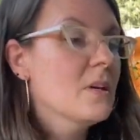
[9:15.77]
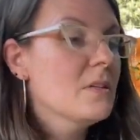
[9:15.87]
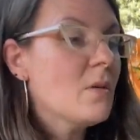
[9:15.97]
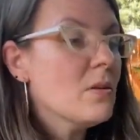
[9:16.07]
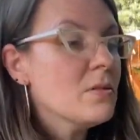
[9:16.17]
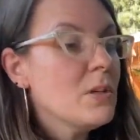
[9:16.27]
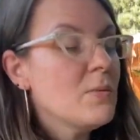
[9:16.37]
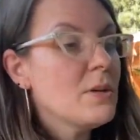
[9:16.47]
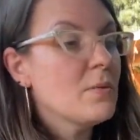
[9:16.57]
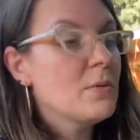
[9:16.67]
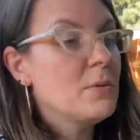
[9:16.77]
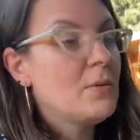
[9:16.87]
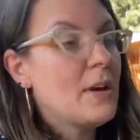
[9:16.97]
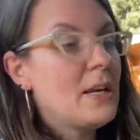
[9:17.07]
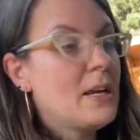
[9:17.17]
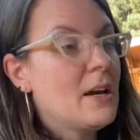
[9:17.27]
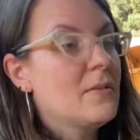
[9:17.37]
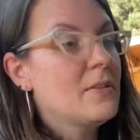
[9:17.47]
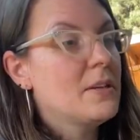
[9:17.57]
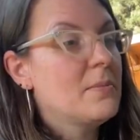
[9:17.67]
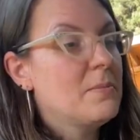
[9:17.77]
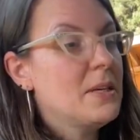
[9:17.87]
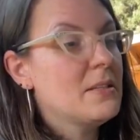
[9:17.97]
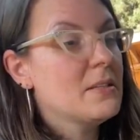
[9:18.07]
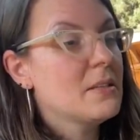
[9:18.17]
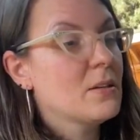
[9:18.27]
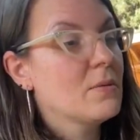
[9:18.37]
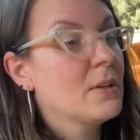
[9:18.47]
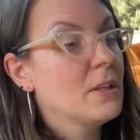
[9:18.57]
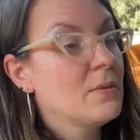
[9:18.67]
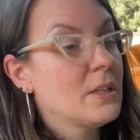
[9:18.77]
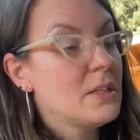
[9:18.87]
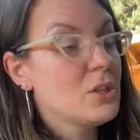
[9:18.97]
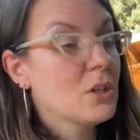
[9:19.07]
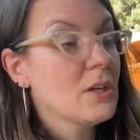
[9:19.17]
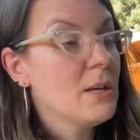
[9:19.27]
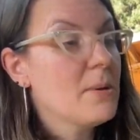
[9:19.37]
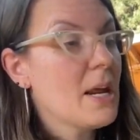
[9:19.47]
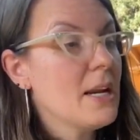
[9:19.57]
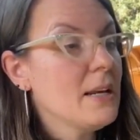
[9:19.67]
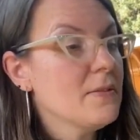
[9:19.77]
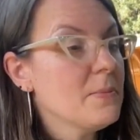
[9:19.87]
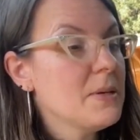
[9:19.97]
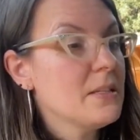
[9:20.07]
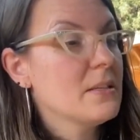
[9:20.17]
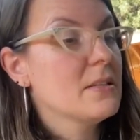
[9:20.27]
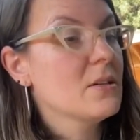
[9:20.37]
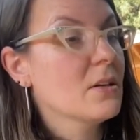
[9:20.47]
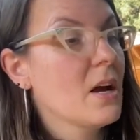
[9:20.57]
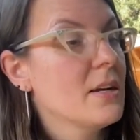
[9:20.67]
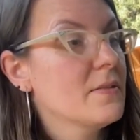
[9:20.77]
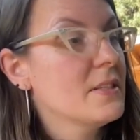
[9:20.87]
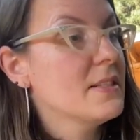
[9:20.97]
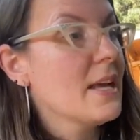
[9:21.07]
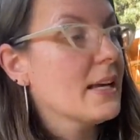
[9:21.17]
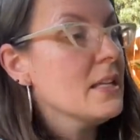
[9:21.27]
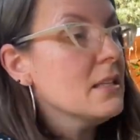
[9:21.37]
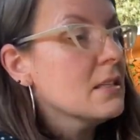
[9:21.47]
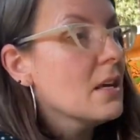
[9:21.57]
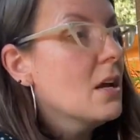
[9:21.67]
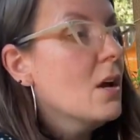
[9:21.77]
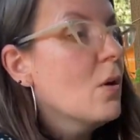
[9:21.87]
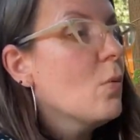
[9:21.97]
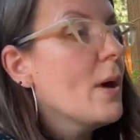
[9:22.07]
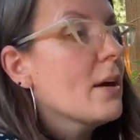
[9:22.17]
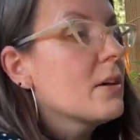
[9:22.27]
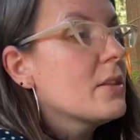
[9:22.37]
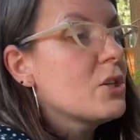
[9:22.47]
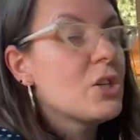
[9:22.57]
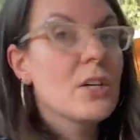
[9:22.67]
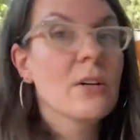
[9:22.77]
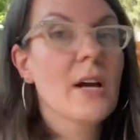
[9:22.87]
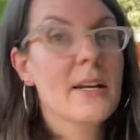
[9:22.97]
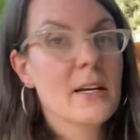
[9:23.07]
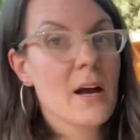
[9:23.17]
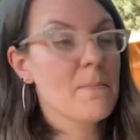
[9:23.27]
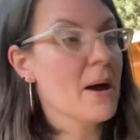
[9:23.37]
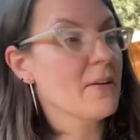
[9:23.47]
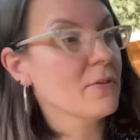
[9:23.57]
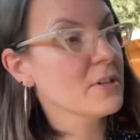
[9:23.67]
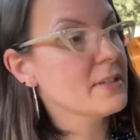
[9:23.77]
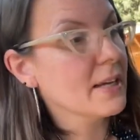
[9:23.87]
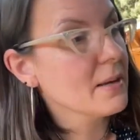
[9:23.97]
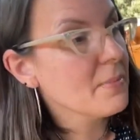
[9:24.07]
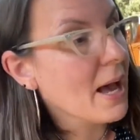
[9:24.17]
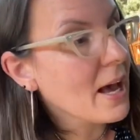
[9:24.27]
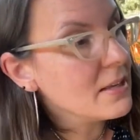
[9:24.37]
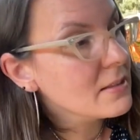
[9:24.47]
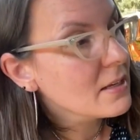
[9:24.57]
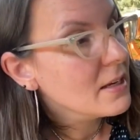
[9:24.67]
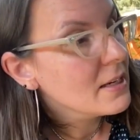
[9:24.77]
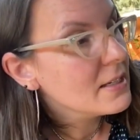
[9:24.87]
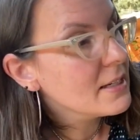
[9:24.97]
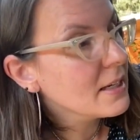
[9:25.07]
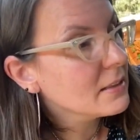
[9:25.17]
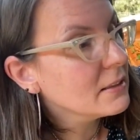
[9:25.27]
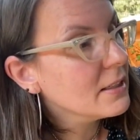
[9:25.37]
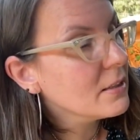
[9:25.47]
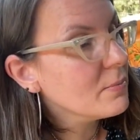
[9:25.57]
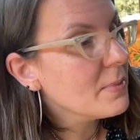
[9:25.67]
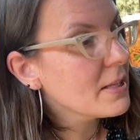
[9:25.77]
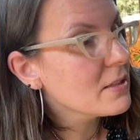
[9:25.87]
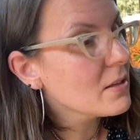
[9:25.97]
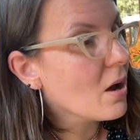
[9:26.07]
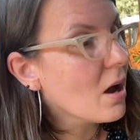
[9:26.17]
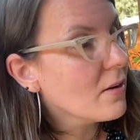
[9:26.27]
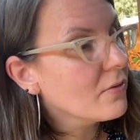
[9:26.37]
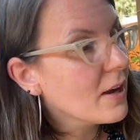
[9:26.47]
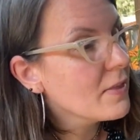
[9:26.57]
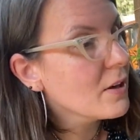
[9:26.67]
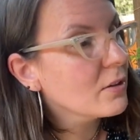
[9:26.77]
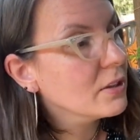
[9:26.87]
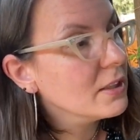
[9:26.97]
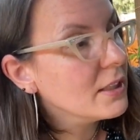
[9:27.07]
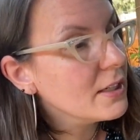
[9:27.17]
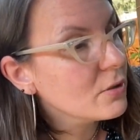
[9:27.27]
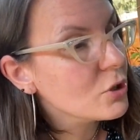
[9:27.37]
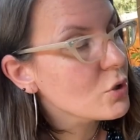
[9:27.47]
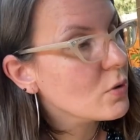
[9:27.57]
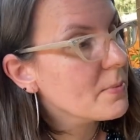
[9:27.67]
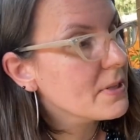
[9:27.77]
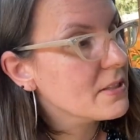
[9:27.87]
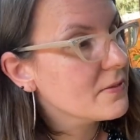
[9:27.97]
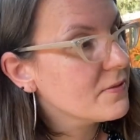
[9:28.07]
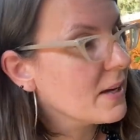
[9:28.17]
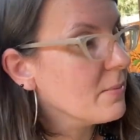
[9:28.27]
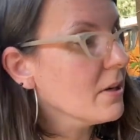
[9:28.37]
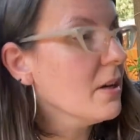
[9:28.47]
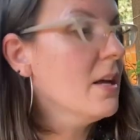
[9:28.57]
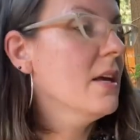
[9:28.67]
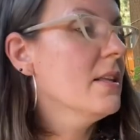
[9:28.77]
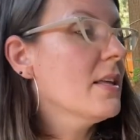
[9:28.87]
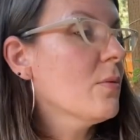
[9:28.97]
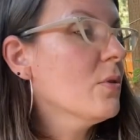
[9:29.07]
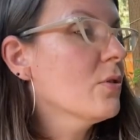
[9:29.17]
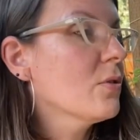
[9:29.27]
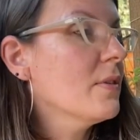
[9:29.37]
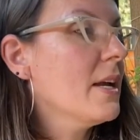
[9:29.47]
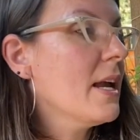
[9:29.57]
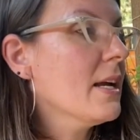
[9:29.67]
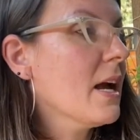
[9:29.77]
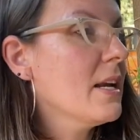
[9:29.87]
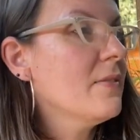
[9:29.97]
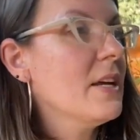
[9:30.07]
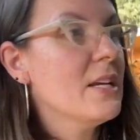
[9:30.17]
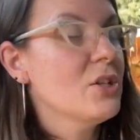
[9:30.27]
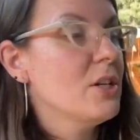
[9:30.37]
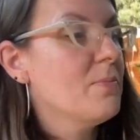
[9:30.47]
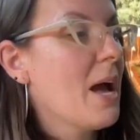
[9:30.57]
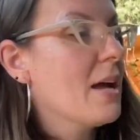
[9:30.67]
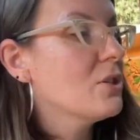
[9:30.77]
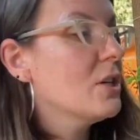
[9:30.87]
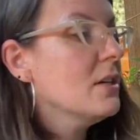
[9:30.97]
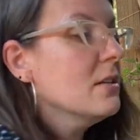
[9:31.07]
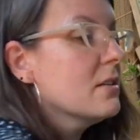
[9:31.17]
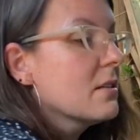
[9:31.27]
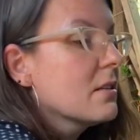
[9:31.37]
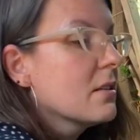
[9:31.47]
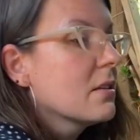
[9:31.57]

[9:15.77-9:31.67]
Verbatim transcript: So also you want to remove any of the pieces that are really, really dirty, but any of the pieces that are kind of seconds where the shearer had to come by for a second pass to get little bits off. And they're little short bits of fiber that will create kind of itchy patches